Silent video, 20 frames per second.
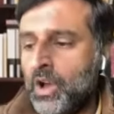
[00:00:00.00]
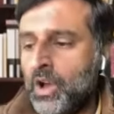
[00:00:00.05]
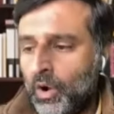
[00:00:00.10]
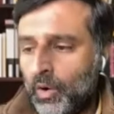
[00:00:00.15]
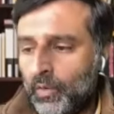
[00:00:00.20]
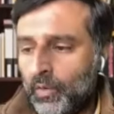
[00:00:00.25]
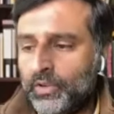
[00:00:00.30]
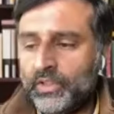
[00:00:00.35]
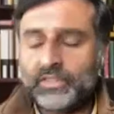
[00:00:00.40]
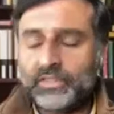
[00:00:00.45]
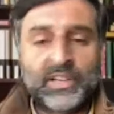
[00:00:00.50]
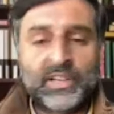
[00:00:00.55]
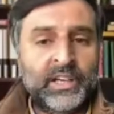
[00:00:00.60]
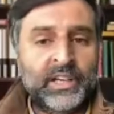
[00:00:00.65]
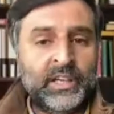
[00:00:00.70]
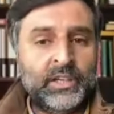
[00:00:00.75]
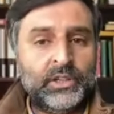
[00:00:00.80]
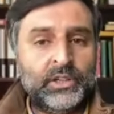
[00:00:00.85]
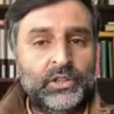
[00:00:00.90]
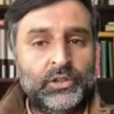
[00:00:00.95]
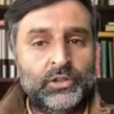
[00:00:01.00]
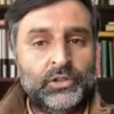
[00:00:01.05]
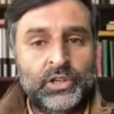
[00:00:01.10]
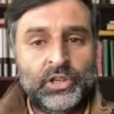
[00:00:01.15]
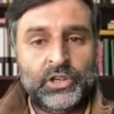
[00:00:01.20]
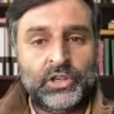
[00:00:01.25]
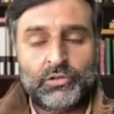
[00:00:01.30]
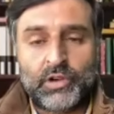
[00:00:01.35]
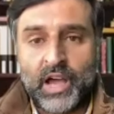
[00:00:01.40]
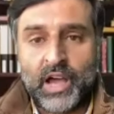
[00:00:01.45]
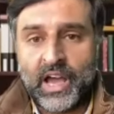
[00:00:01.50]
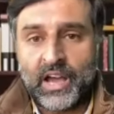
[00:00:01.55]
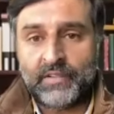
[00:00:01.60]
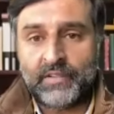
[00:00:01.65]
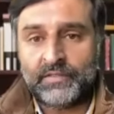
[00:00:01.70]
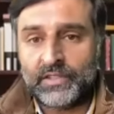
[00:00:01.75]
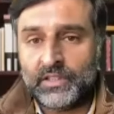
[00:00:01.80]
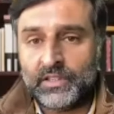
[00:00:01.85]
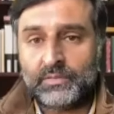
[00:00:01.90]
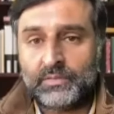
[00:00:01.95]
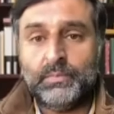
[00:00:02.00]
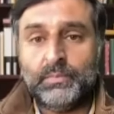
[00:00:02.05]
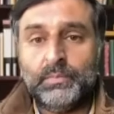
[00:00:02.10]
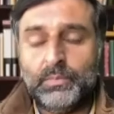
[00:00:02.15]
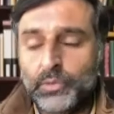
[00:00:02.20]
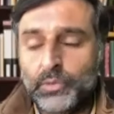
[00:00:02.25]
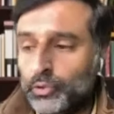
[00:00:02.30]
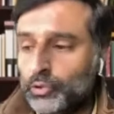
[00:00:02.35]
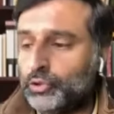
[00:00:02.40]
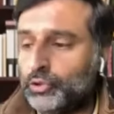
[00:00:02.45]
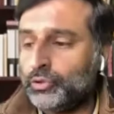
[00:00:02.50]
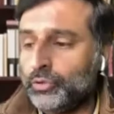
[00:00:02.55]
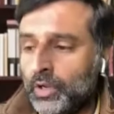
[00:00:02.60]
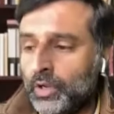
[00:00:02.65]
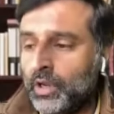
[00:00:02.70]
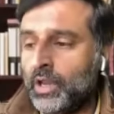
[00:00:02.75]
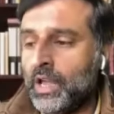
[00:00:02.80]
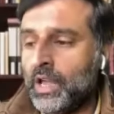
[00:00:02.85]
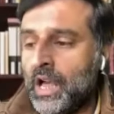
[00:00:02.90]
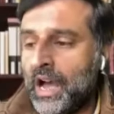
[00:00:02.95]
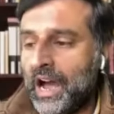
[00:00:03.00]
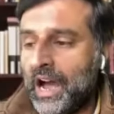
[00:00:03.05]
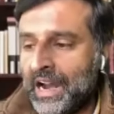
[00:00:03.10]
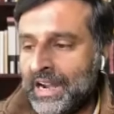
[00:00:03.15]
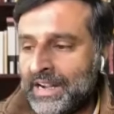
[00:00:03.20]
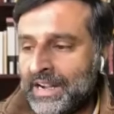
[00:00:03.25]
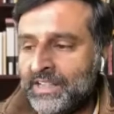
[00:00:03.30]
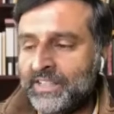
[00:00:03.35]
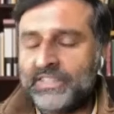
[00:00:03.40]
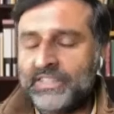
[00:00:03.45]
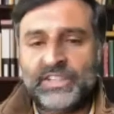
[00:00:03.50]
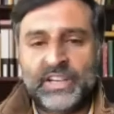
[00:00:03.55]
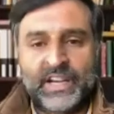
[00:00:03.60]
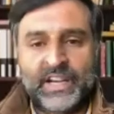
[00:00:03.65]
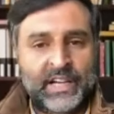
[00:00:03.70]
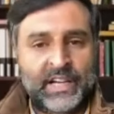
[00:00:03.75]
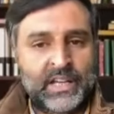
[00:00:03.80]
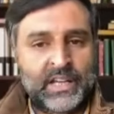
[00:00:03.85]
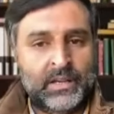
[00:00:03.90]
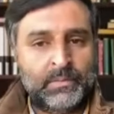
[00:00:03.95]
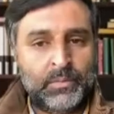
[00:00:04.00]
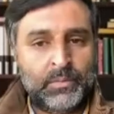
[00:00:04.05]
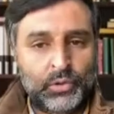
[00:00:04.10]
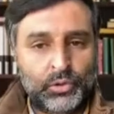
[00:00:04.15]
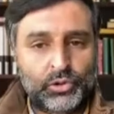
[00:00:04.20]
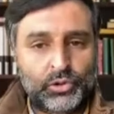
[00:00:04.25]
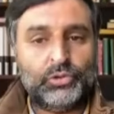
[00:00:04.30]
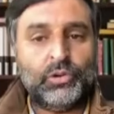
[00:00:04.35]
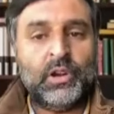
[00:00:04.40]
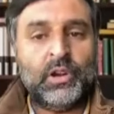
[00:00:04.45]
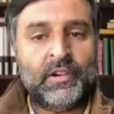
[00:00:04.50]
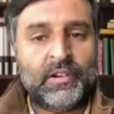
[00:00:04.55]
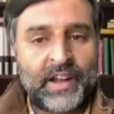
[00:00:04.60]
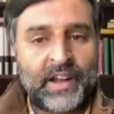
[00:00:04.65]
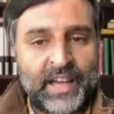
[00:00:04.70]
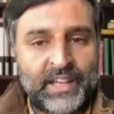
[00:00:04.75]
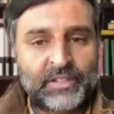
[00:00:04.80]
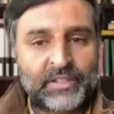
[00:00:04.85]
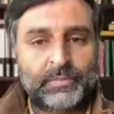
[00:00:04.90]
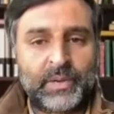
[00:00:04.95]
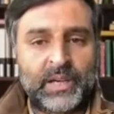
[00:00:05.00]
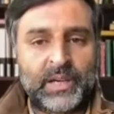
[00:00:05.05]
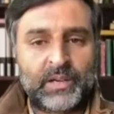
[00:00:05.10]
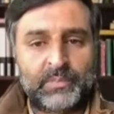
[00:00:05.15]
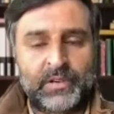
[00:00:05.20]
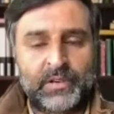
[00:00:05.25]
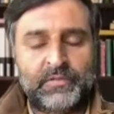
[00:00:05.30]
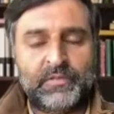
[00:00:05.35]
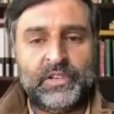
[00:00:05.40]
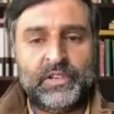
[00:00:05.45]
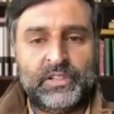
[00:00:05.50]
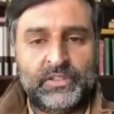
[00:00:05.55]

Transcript: Obviously you need to have this mutual understanding, mutual respect between